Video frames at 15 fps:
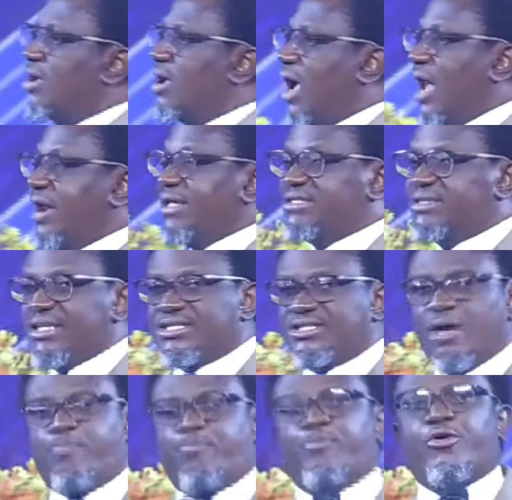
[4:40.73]
And it is
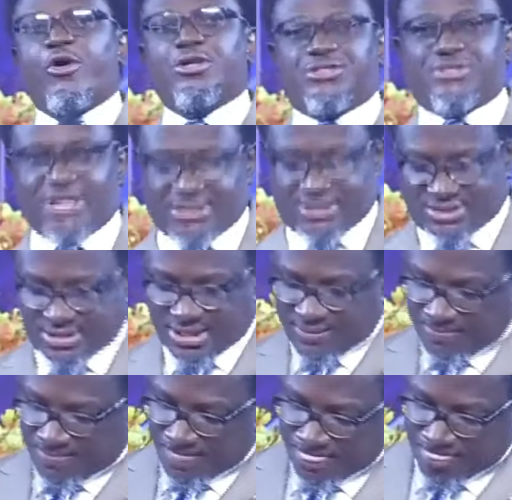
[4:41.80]
the process
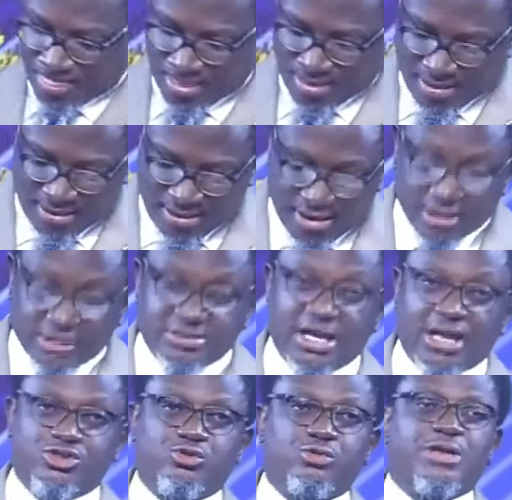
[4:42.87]

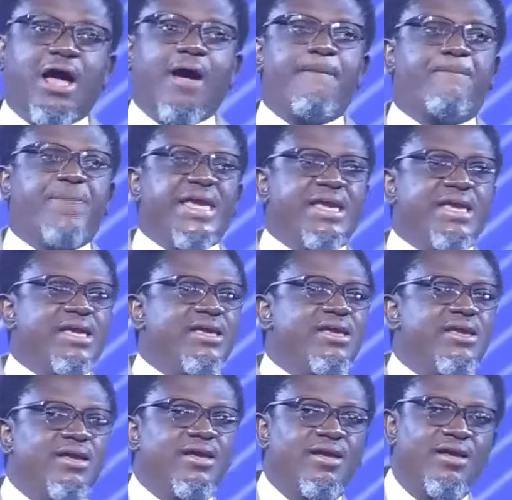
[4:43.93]
that should now
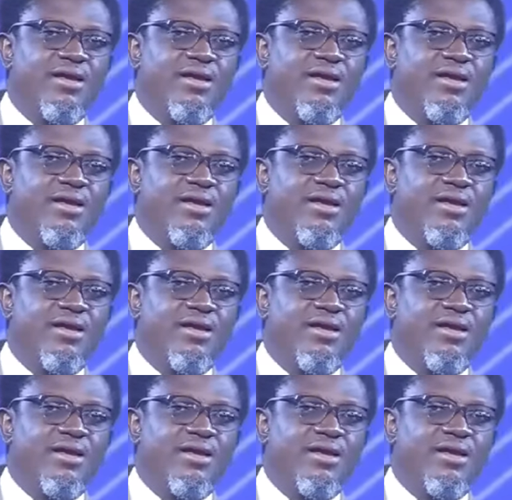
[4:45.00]
be